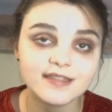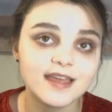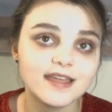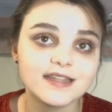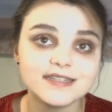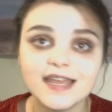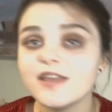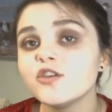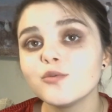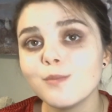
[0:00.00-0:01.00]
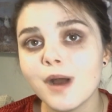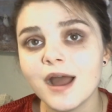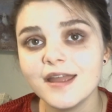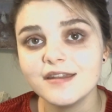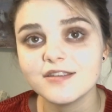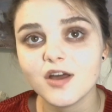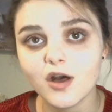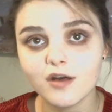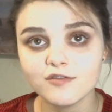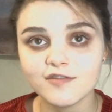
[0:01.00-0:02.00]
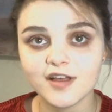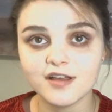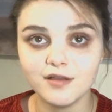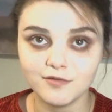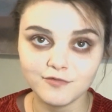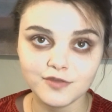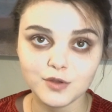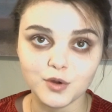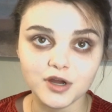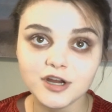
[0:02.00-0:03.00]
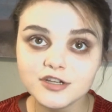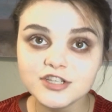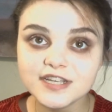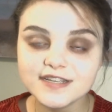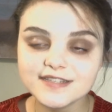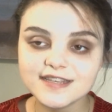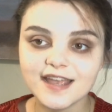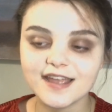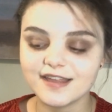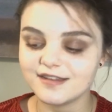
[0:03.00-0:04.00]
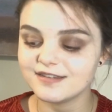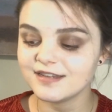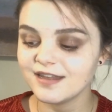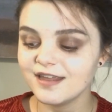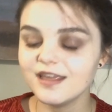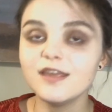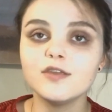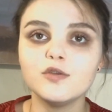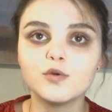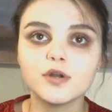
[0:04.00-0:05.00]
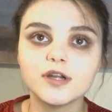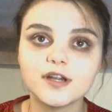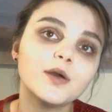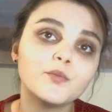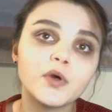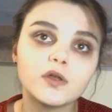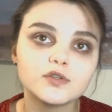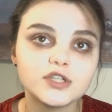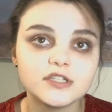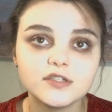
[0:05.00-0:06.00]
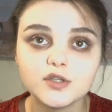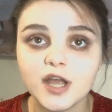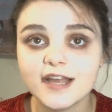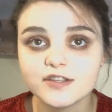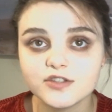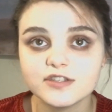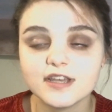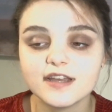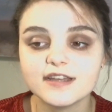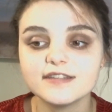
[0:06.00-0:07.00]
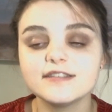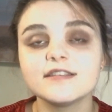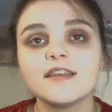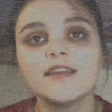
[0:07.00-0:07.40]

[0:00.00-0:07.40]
that can take your mind off of your urges and your compulsion to exercise.